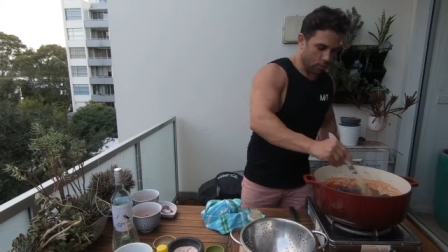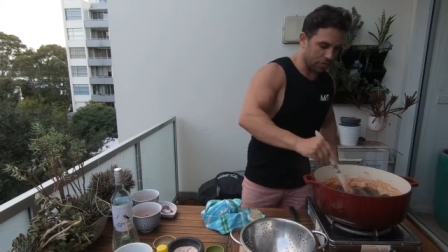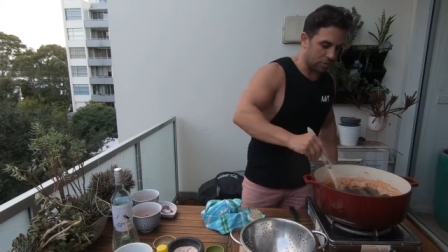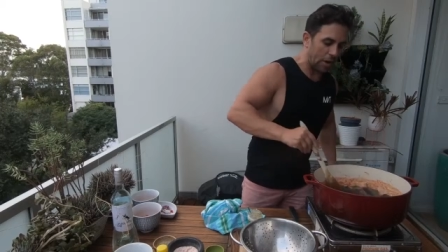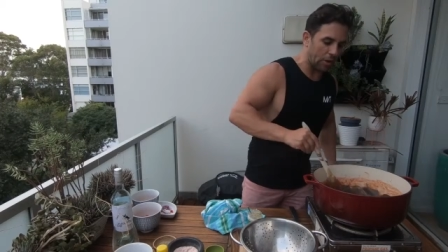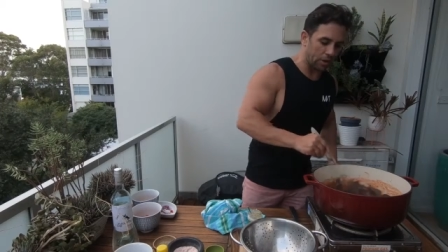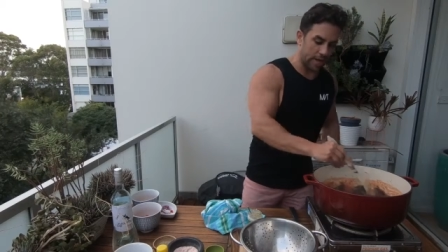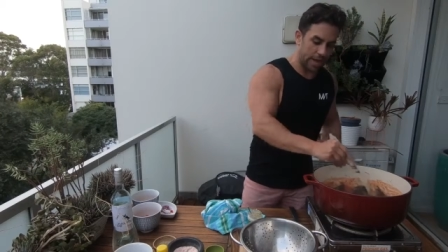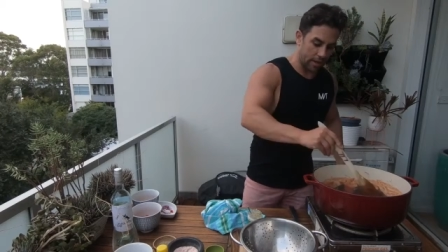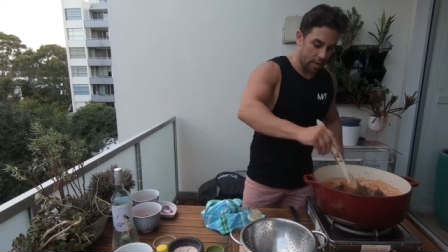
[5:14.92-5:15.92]
We've spent all
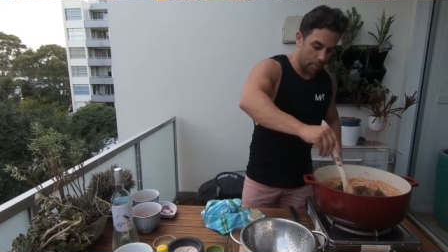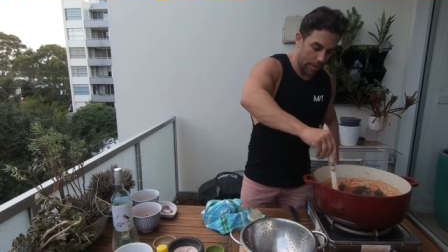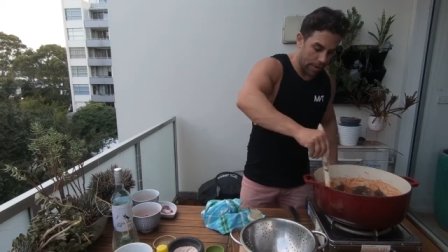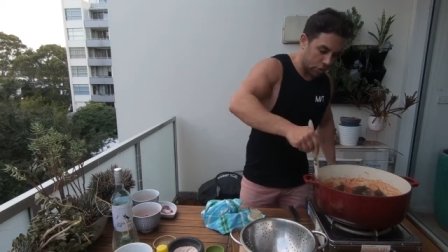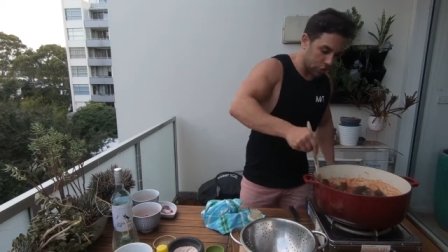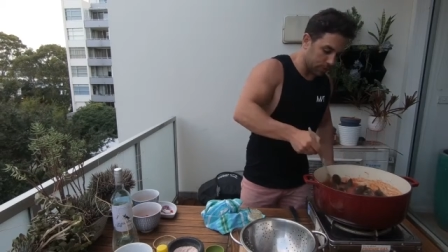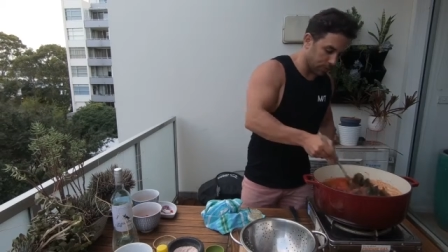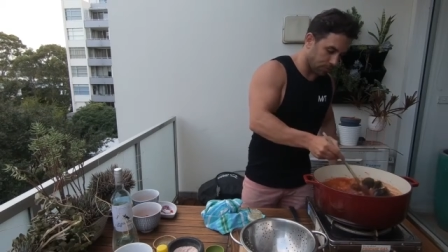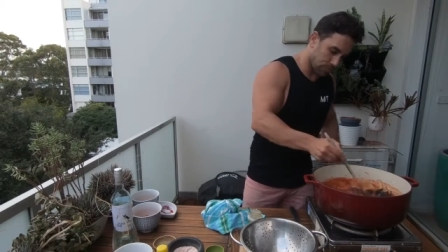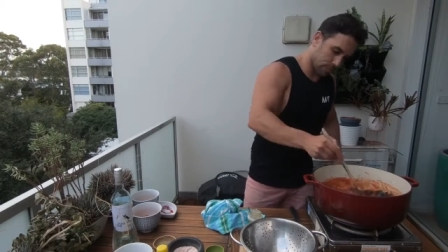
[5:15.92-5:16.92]
day at the beach,
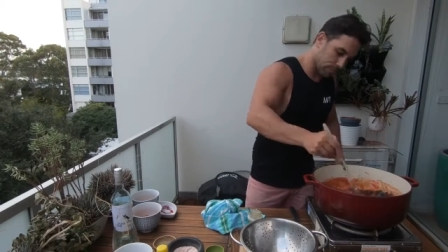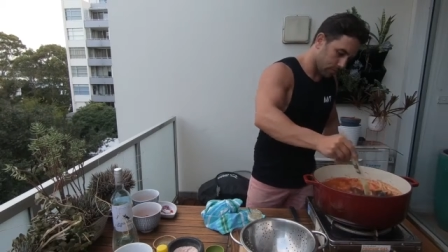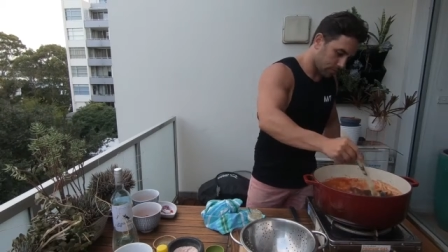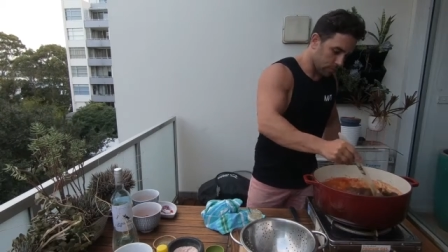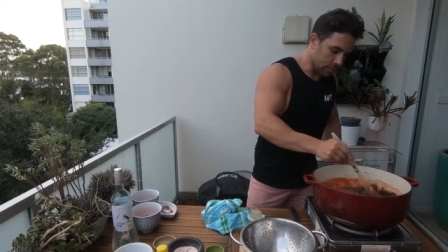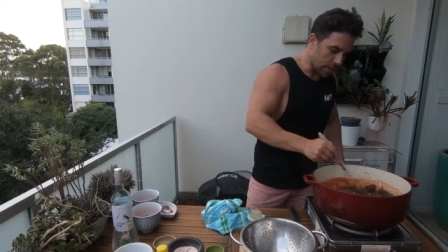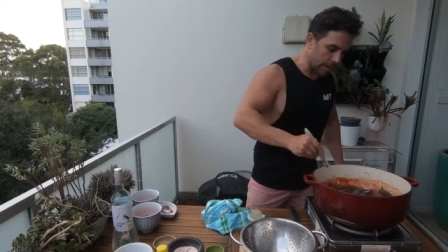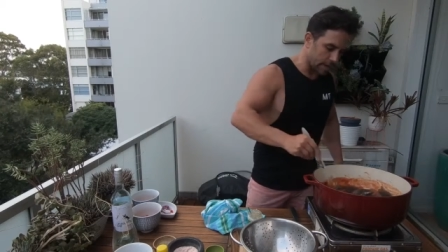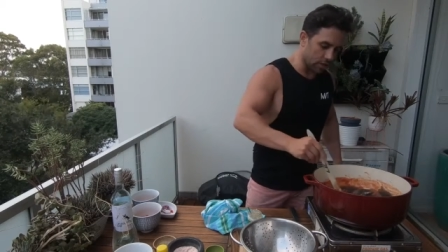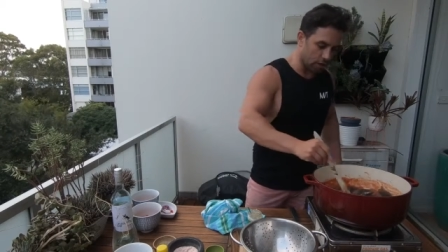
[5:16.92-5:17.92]

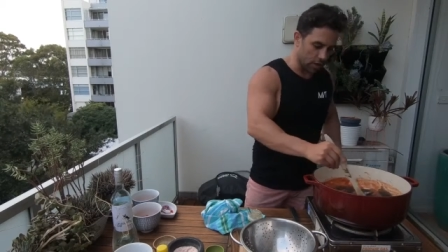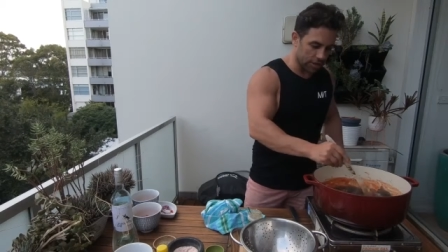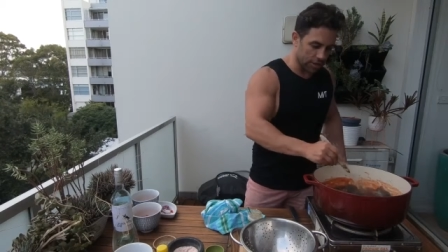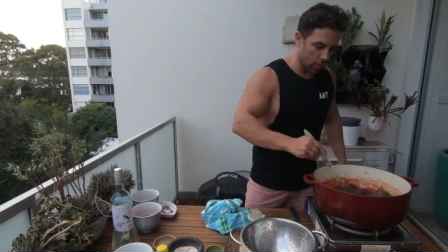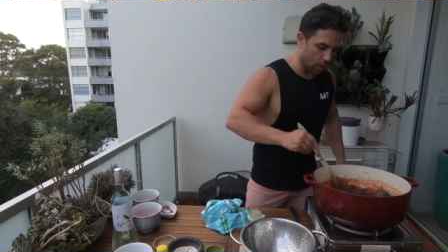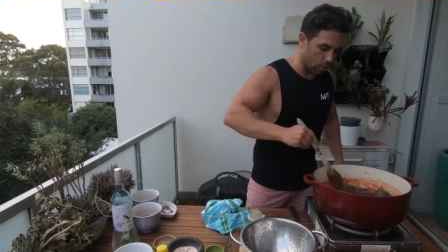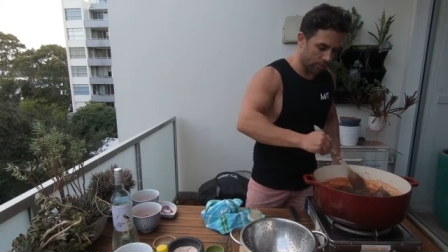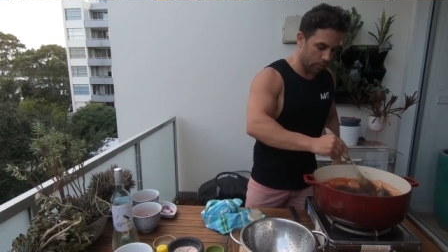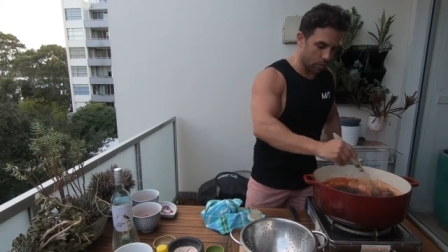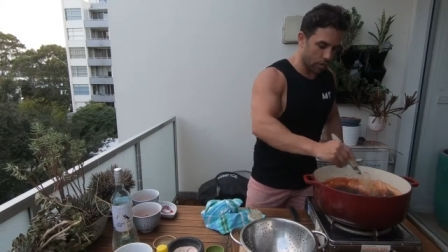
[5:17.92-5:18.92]
and so I'll tell you what,
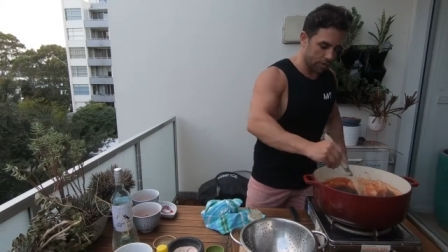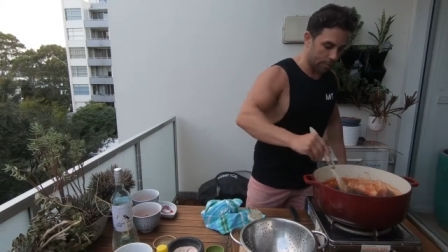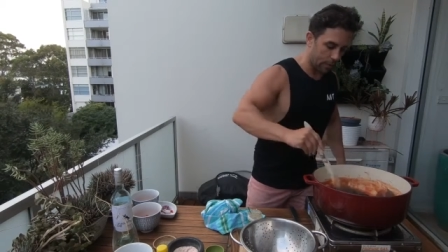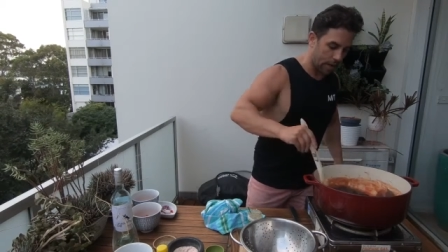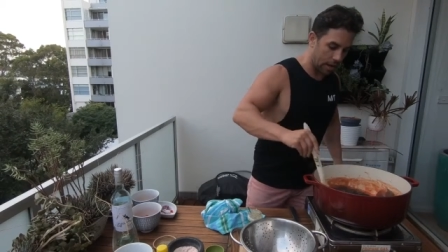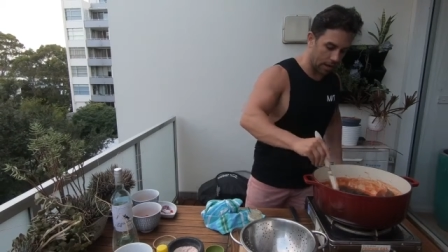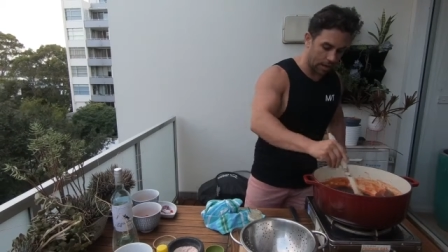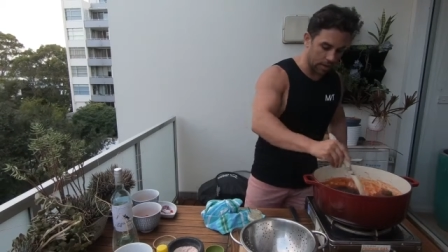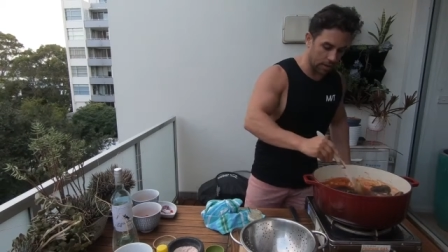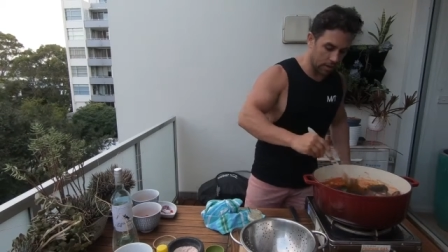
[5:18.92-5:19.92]
we've worked up a
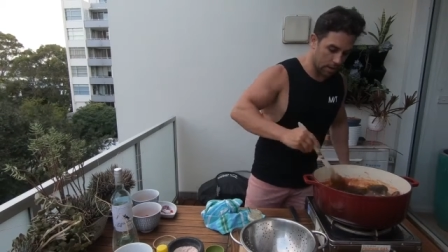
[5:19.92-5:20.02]
hunger.